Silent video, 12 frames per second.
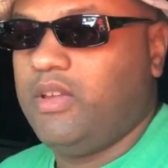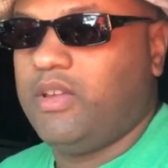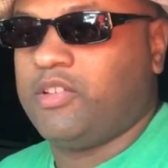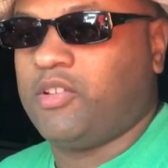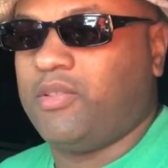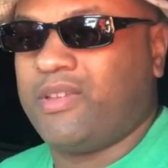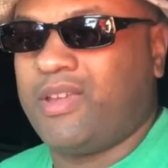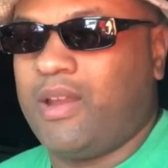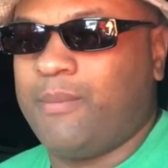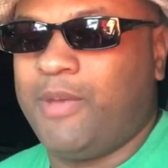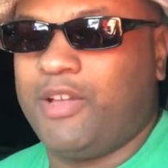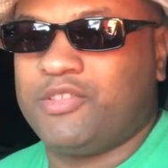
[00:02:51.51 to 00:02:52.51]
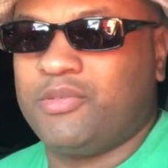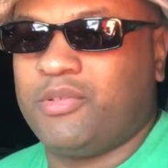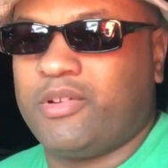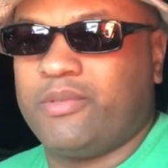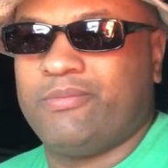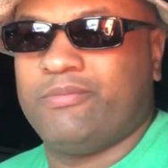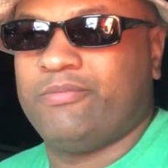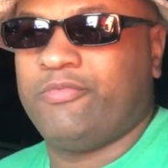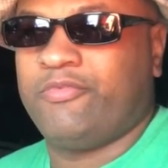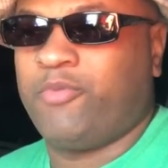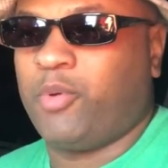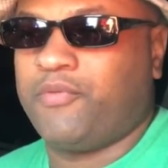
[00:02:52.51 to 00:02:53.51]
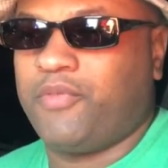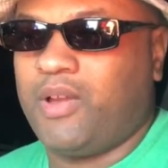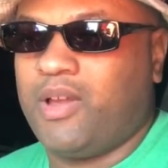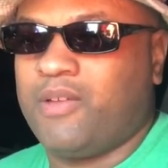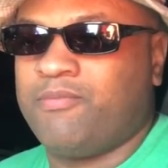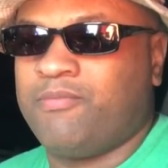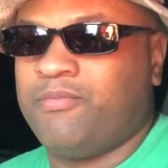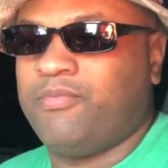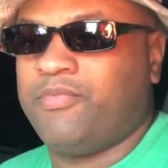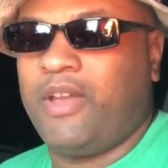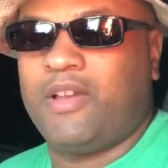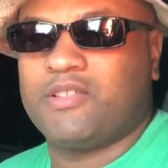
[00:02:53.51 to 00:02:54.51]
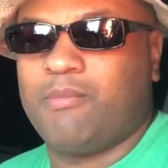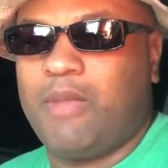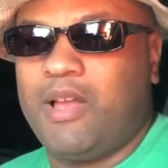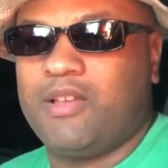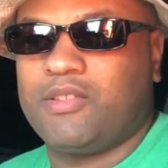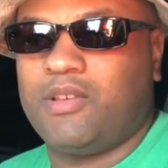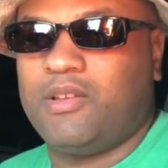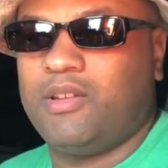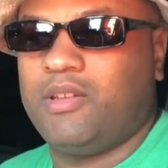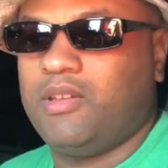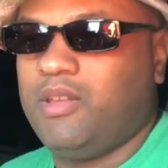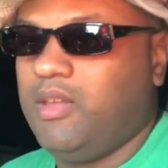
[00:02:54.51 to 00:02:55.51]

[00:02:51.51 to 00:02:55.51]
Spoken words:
It's only got about 245,000 miles on it.